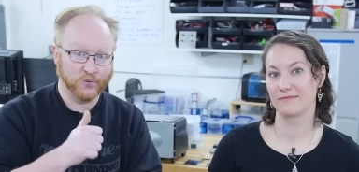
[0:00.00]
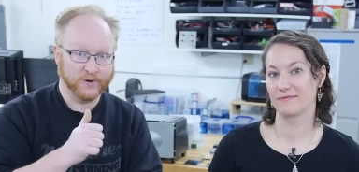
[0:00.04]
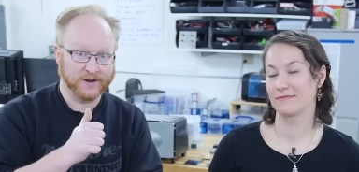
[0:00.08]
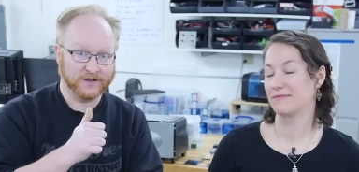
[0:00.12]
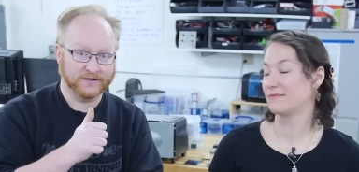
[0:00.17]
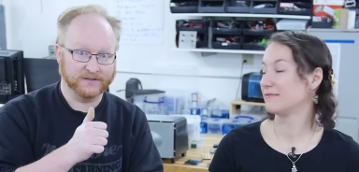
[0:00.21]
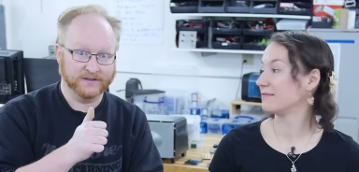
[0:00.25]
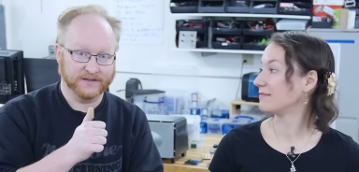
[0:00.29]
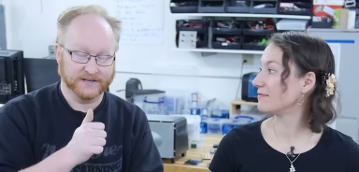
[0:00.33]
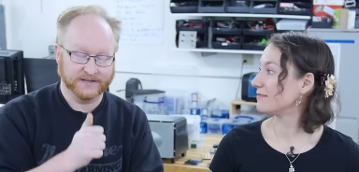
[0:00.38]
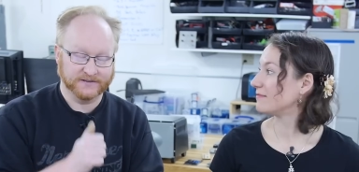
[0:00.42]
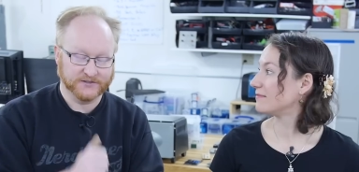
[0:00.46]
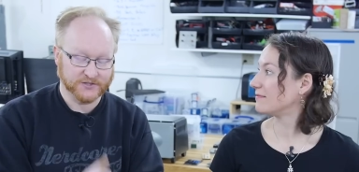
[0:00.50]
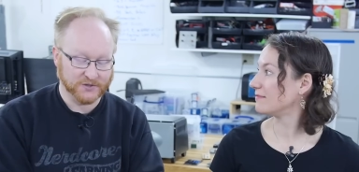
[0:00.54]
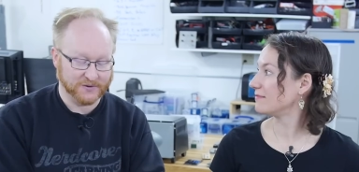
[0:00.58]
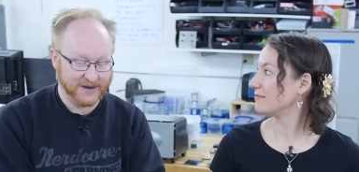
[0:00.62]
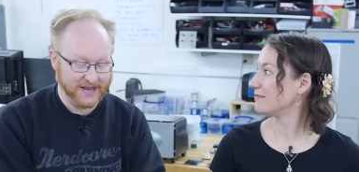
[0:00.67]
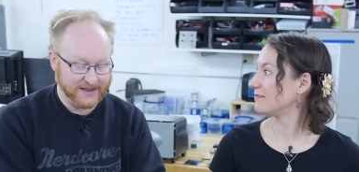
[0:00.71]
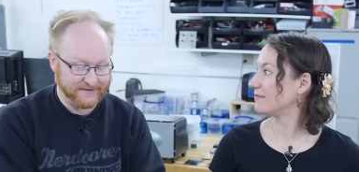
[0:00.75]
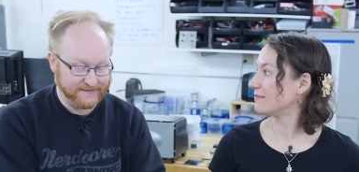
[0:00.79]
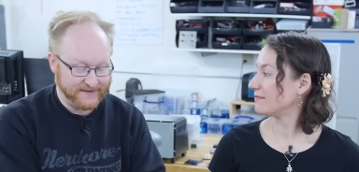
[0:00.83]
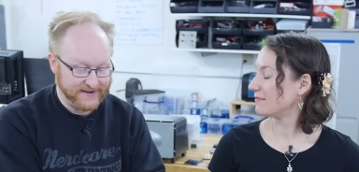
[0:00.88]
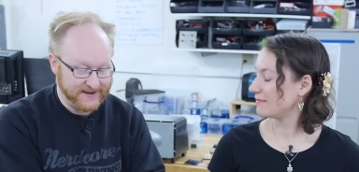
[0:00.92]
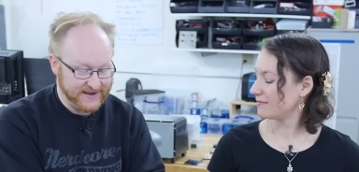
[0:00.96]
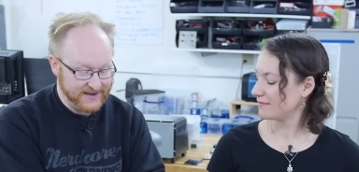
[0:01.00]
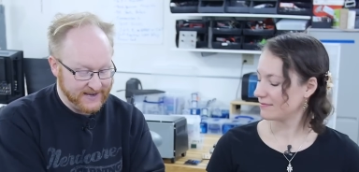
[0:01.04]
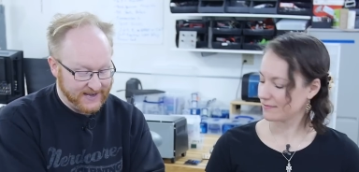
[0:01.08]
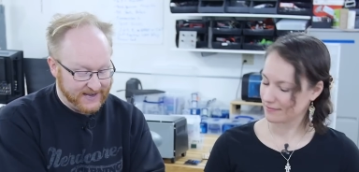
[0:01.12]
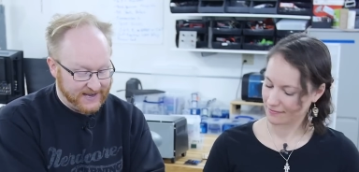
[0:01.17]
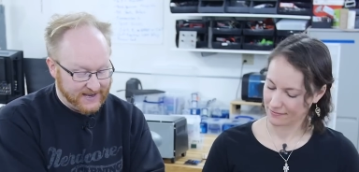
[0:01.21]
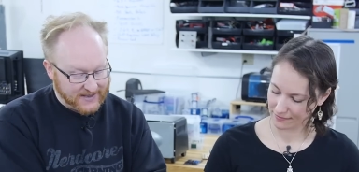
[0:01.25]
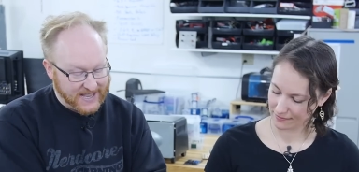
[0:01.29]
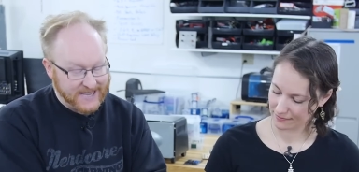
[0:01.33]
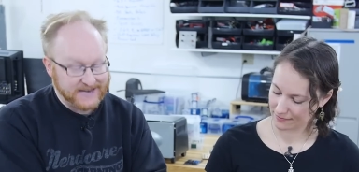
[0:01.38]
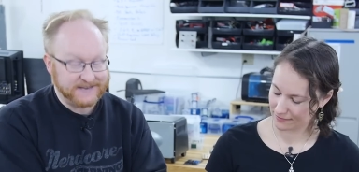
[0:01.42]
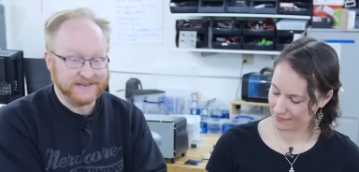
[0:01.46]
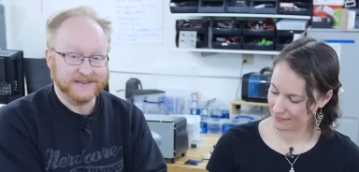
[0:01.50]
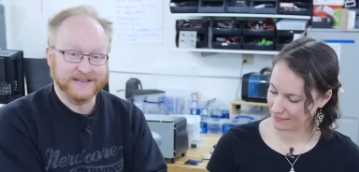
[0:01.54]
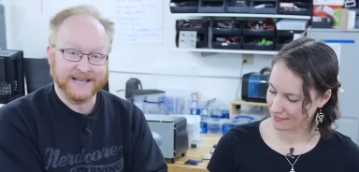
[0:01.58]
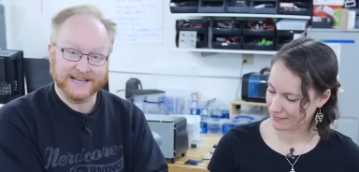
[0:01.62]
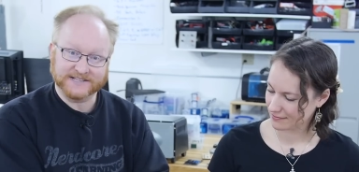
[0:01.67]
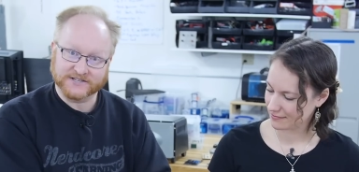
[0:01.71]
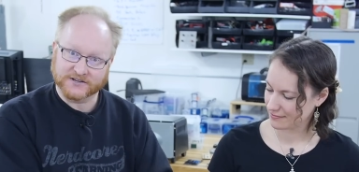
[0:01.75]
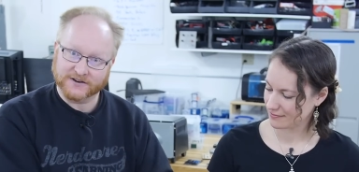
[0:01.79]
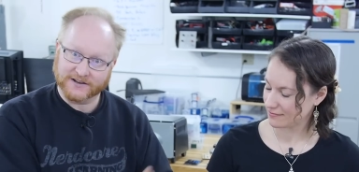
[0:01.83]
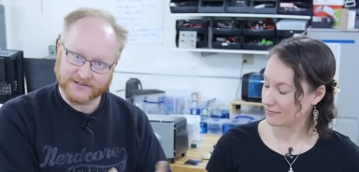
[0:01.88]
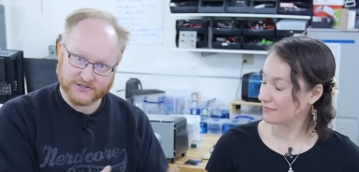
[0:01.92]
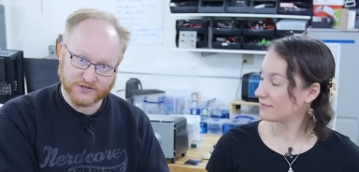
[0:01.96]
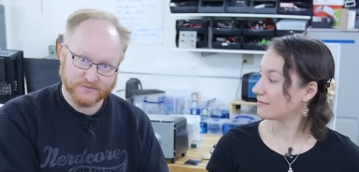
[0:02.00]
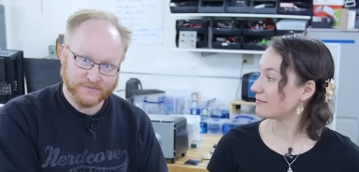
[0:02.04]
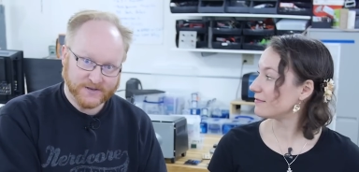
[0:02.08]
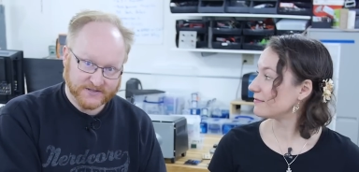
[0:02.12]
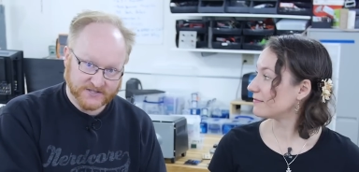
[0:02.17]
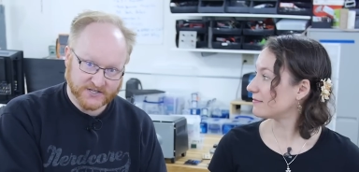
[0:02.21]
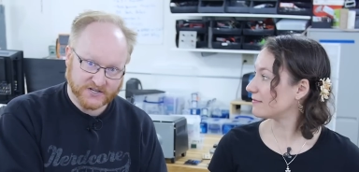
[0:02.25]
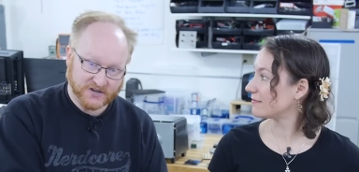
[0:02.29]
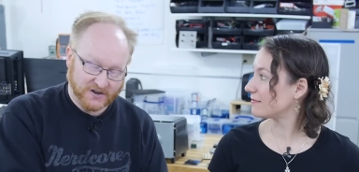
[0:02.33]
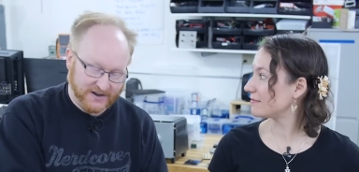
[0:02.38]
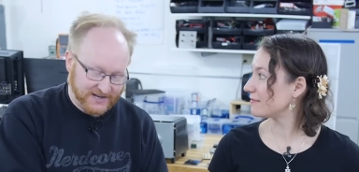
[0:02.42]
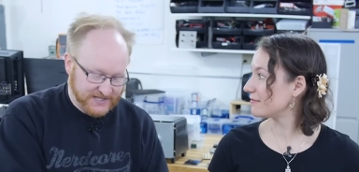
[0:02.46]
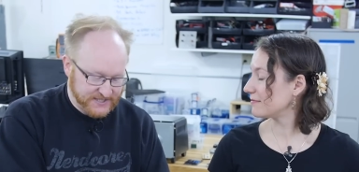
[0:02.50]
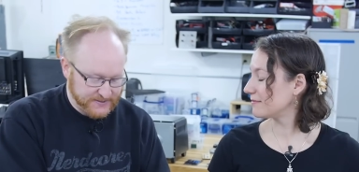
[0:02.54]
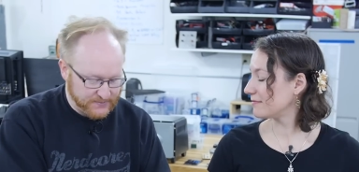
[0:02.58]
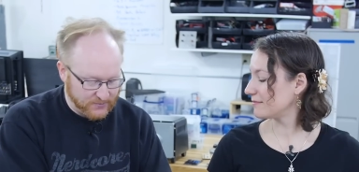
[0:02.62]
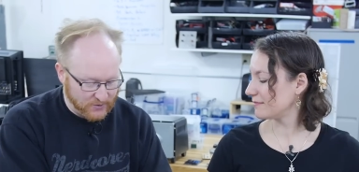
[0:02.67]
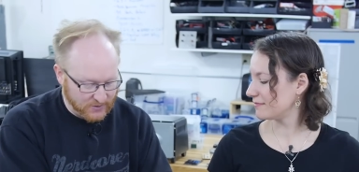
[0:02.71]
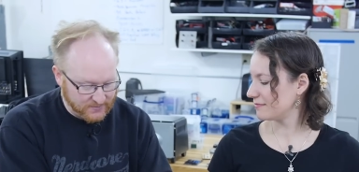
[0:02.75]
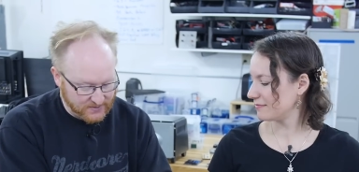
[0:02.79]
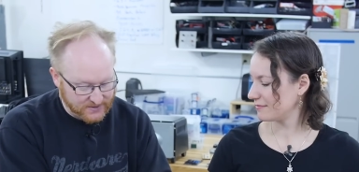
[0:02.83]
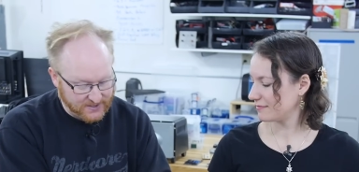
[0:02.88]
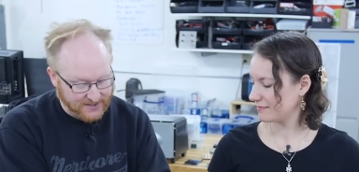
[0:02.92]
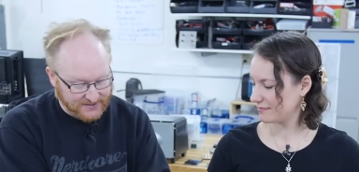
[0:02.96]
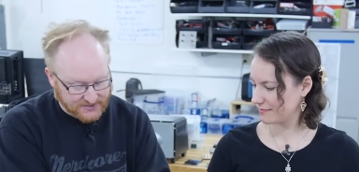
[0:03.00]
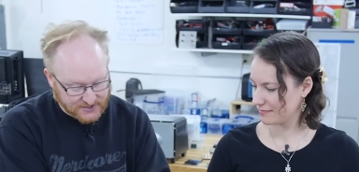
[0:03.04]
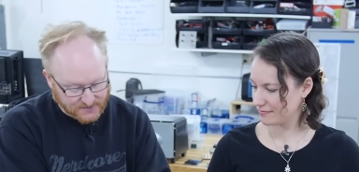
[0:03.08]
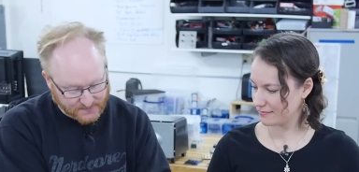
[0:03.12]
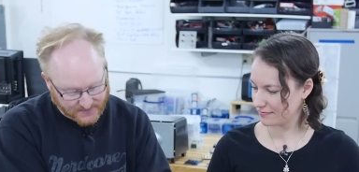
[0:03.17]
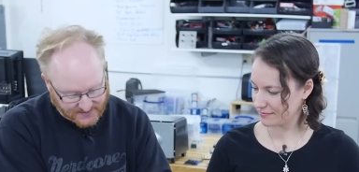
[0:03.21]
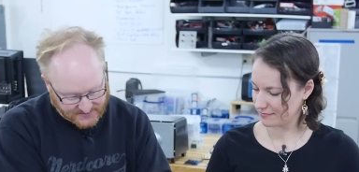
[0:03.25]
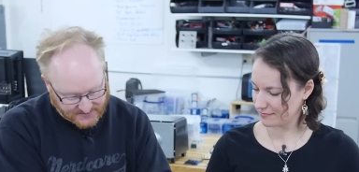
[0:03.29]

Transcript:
Speaker 1: quickly. So heavy, it, yes, it also means it costs more, but it also